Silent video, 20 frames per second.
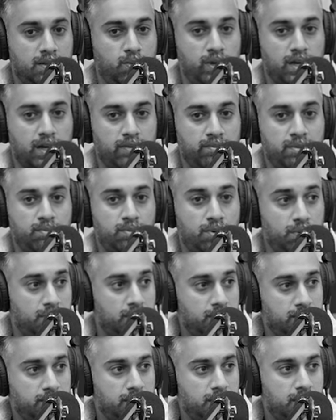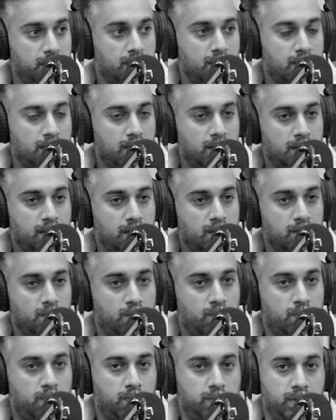the way I've been brought up,
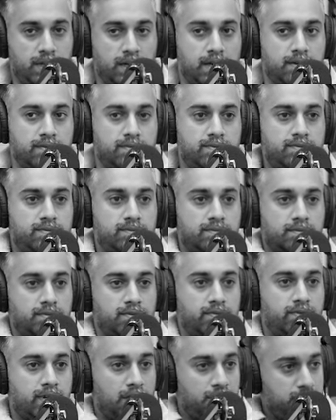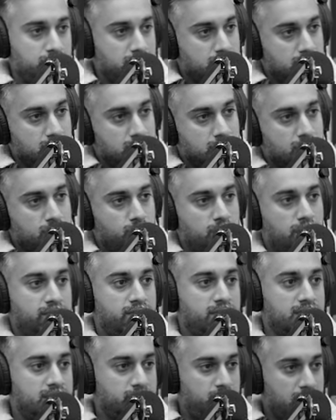we have values,
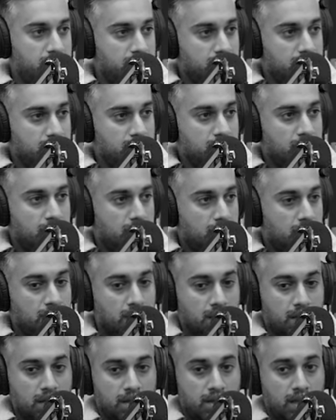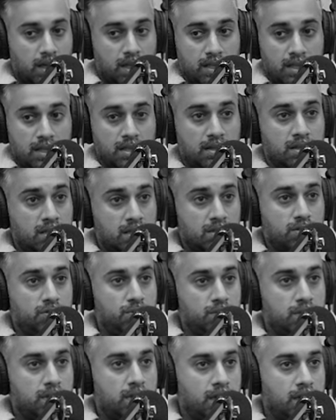we have discipline. I think
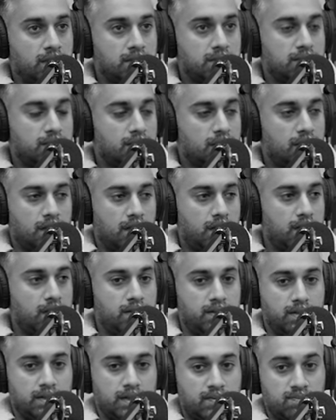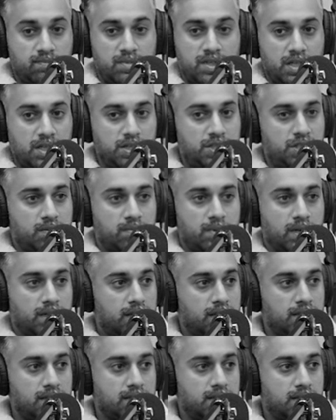these two things I'm teaching
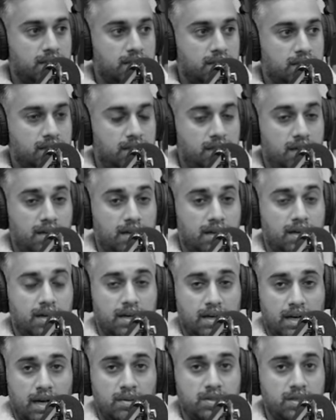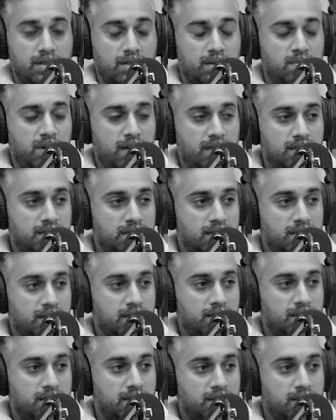my kids and they're absolutely amazing.